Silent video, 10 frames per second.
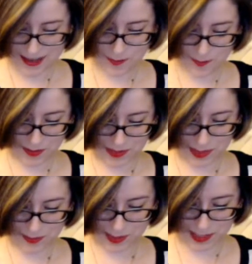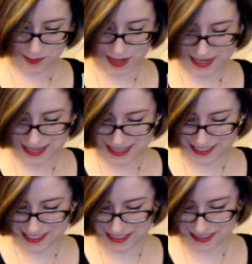Maybe they'll bring it back
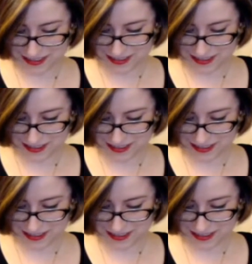next year.